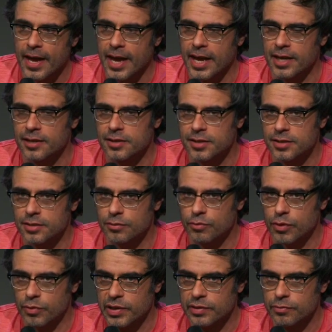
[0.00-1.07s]
And
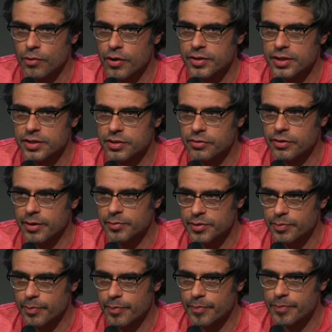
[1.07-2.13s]
when we wrote the
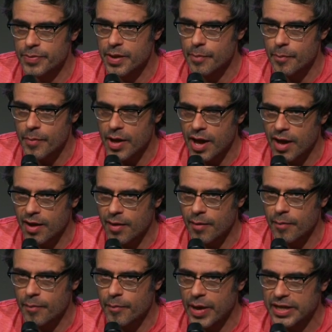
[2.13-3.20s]
script,
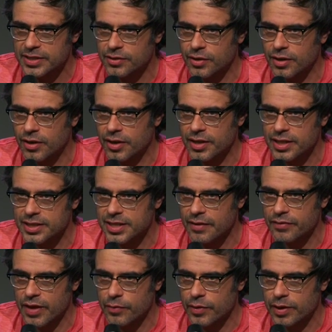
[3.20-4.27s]
based on a lot of the
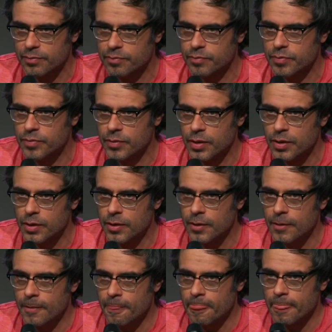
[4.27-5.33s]
stuff that we
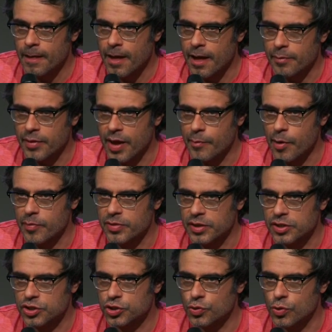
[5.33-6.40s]
came up in
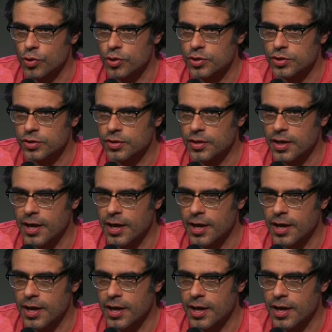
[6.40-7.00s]
the short,